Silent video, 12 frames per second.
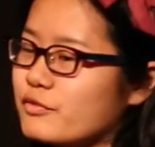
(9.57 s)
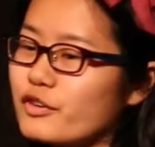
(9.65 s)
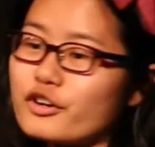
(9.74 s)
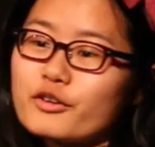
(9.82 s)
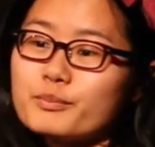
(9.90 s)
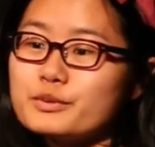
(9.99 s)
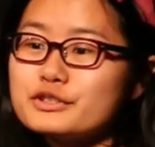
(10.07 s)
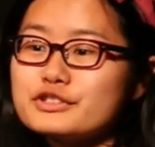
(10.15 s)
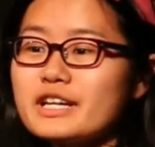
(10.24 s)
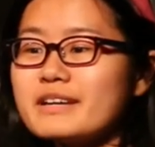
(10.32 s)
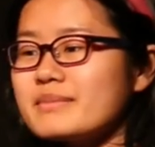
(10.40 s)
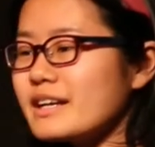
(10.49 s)
fork of
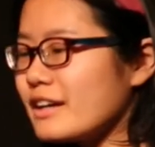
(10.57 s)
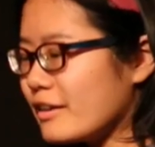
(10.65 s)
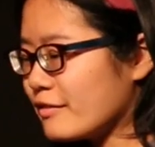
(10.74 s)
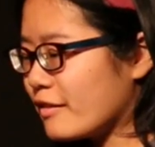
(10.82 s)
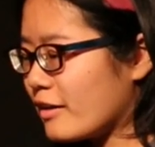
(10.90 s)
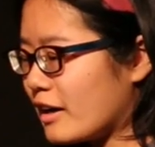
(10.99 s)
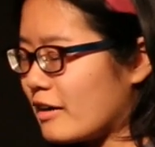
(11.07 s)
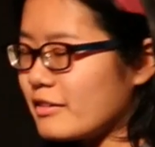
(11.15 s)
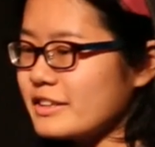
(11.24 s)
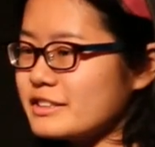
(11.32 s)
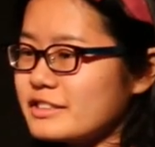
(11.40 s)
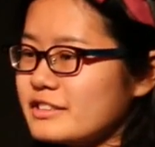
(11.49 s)
Bootstrap for
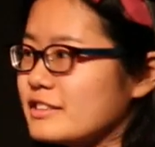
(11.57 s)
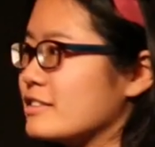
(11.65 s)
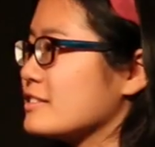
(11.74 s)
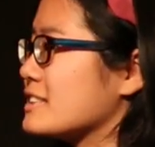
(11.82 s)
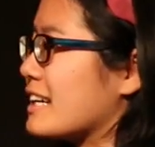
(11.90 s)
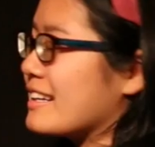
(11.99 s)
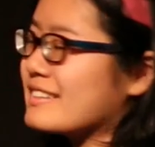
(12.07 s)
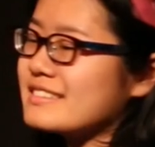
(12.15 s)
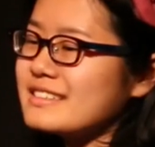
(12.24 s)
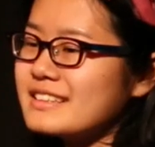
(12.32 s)
our internal site.